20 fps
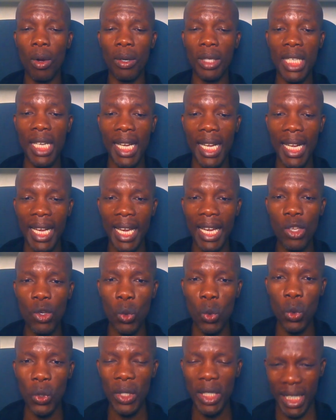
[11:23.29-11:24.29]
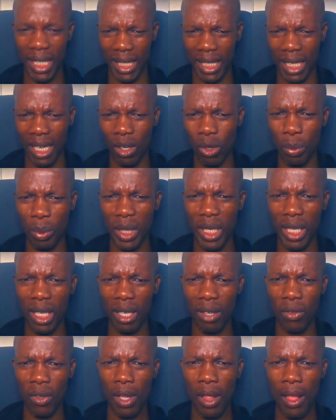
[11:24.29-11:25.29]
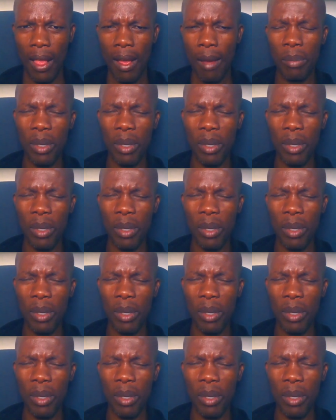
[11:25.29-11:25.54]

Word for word: declare you ZANU-P F.